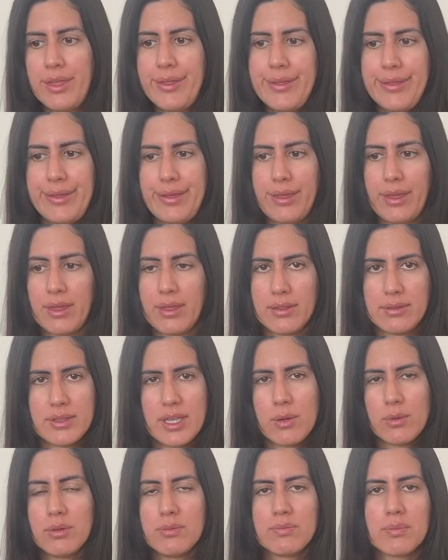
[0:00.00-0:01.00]
eh they
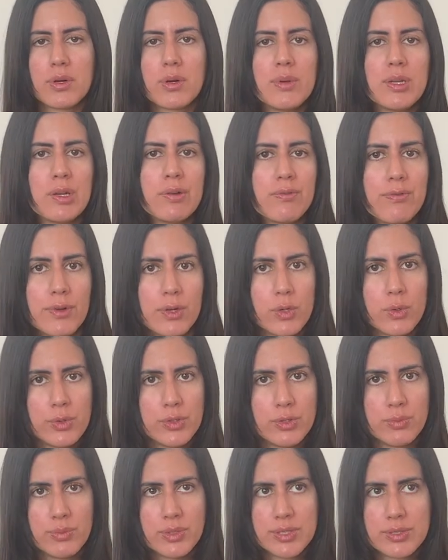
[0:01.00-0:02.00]
will probably unfollow
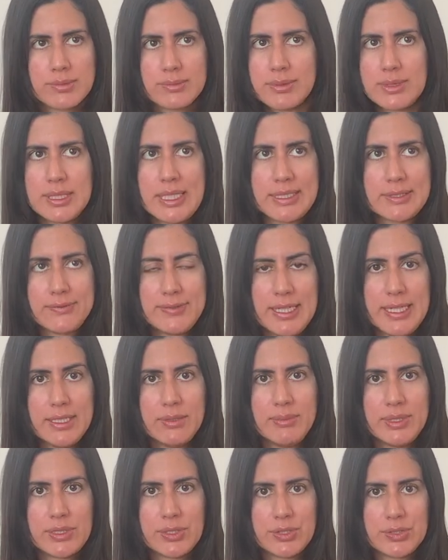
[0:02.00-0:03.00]
you but that's fine
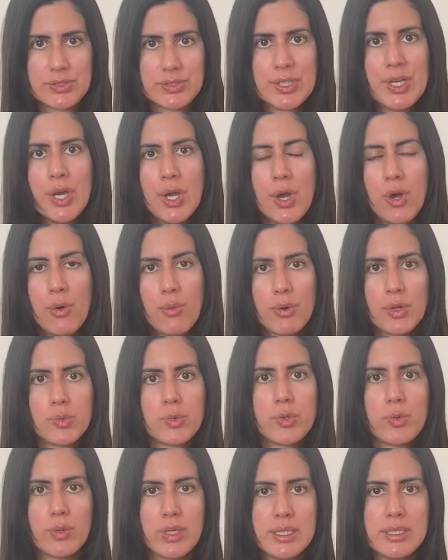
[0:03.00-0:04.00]
because what we
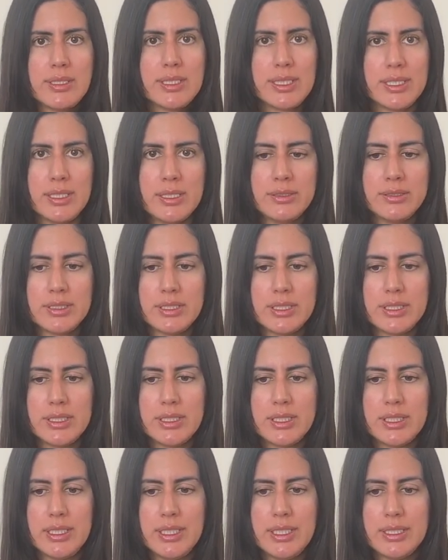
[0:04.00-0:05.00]
want here
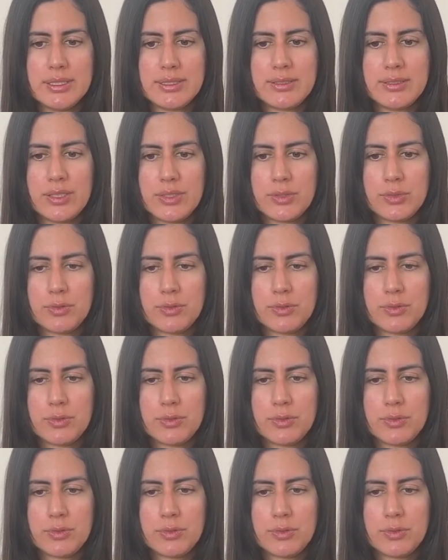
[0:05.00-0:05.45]
is not to